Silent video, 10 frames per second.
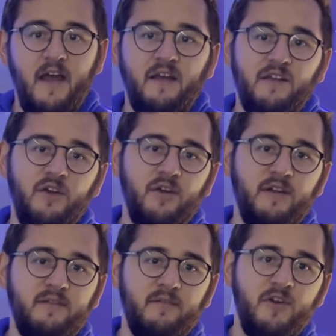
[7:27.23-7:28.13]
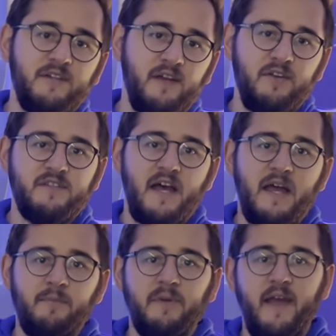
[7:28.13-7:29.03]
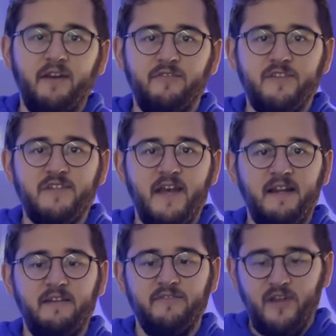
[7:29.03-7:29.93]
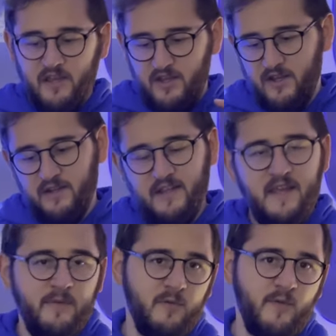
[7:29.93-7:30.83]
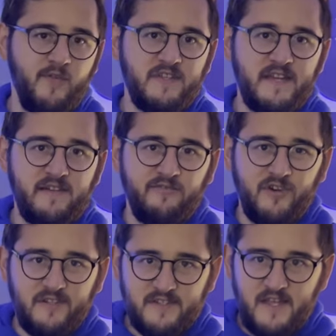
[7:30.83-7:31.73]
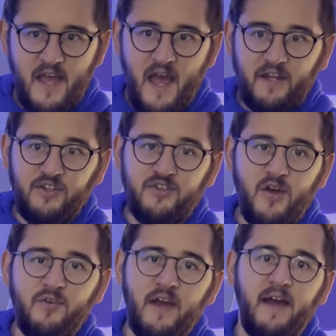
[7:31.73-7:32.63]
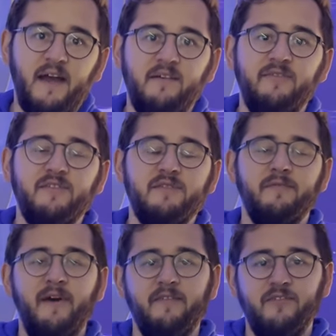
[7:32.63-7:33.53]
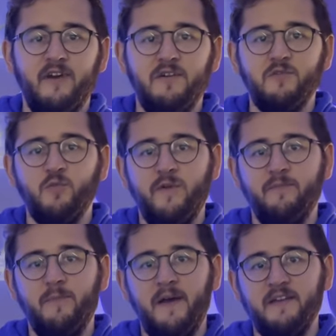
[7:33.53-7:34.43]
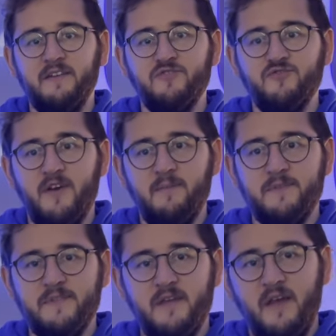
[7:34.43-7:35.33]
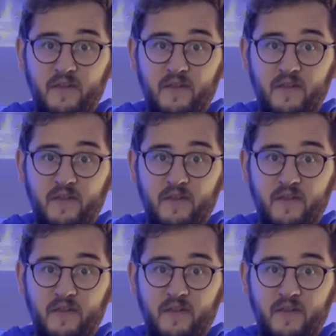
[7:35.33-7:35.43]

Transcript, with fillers: You can cut down your time getting off the chairlift, you can keep up with your skier friends, and you don't have to faff around with binding straps.